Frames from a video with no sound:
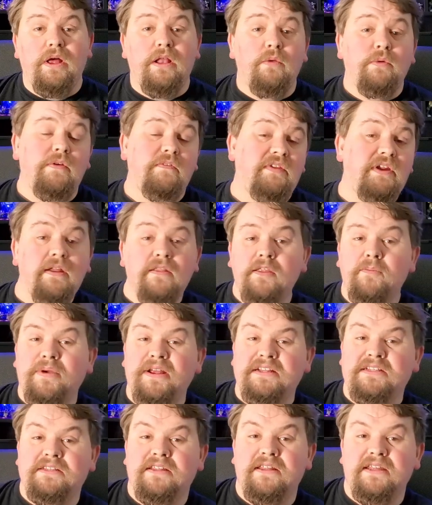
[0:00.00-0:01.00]
Well, we've done the
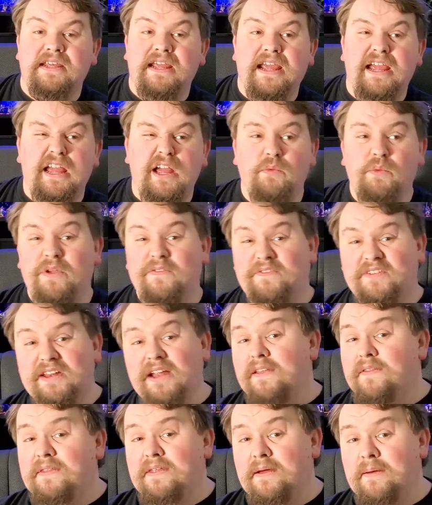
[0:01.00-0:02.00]
best of the year, we've
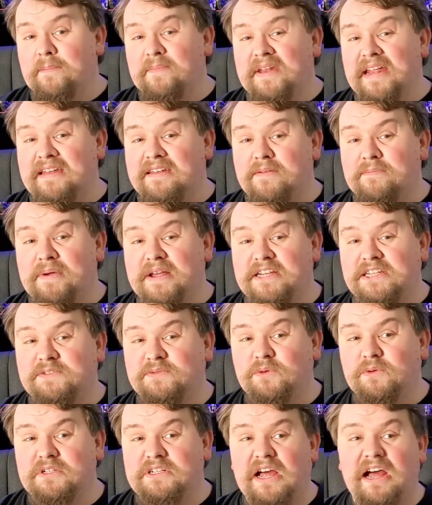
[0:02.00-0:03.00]
done the updated best of
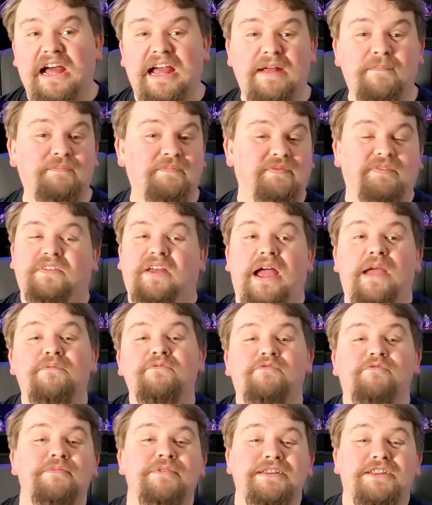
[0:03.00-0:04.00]
all time. Time
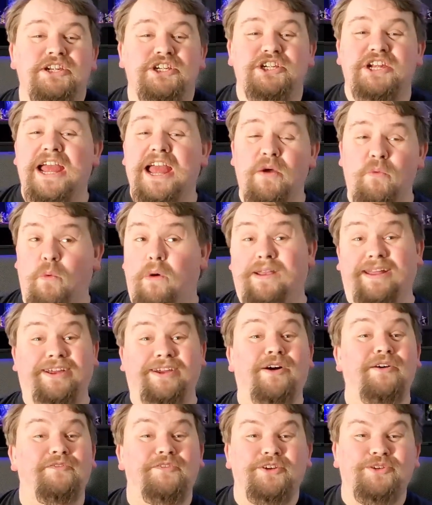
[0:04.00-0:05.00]
for me to share what I
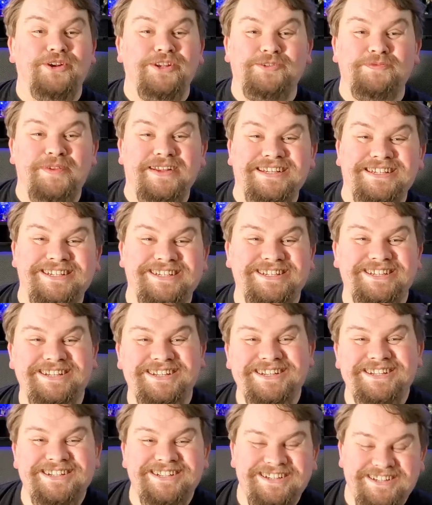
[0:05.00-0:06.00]
got for Christmas.